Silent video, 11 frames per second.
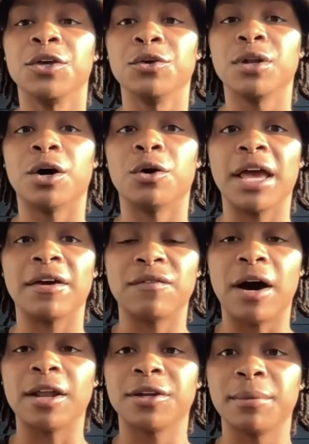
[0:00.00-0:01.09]
and
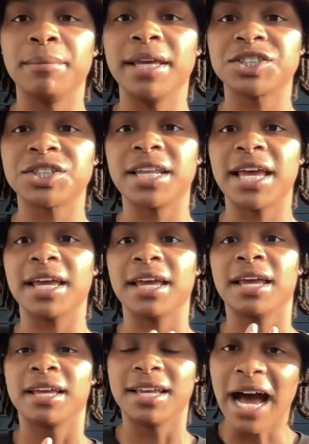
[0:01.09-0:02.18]
follow the mission that
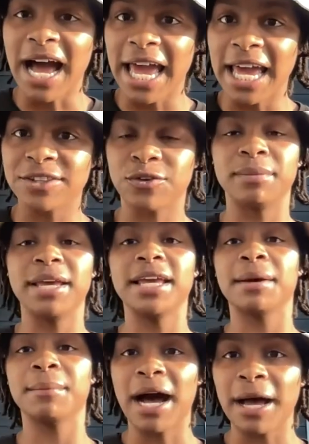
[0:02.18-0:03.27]
God has for
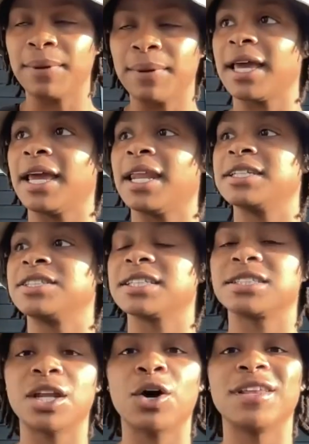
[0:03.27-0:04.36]
me and my plan and
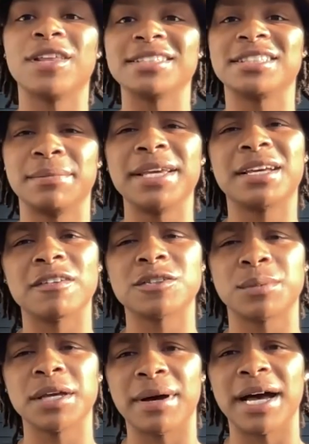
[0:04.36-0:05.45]
just know that to be
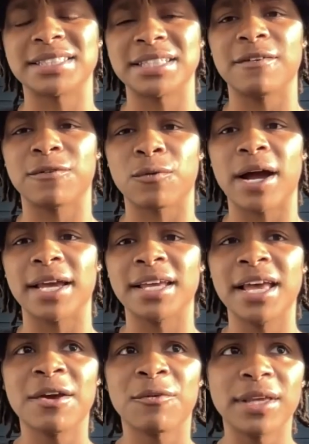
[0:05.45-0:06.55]
comfortable in myself, right?
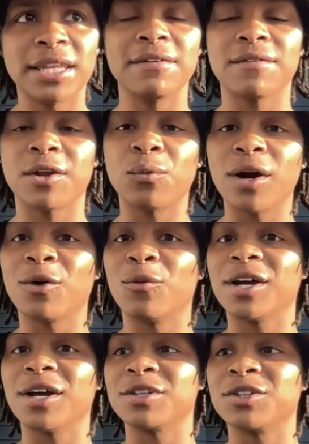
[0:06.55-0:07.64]
We live in a world
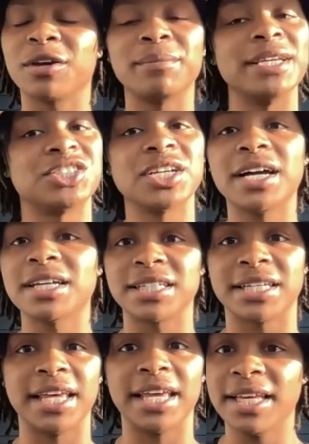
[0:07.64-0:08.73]
where you can be judged
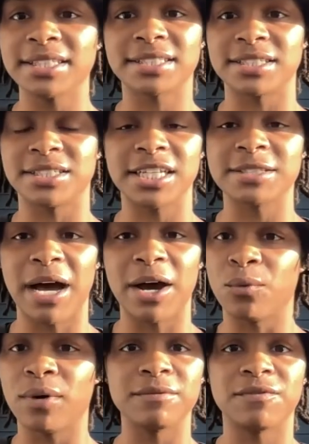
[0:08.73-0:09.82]
in an instant just by
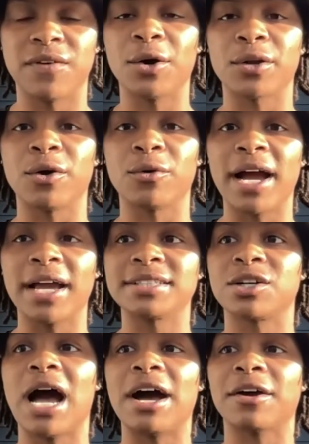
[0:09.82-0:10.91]
one photo, right?
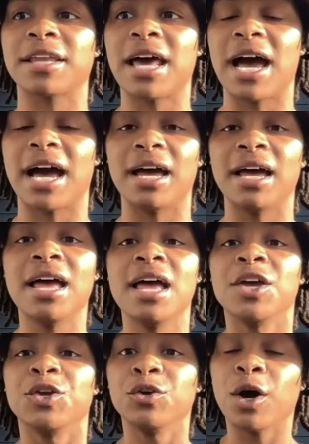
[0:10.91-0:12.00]
So how can I,
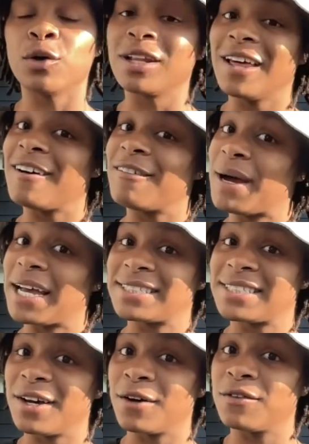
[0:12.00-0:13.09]
love
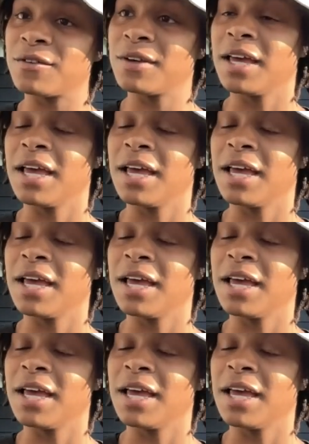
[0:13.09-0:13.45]
myself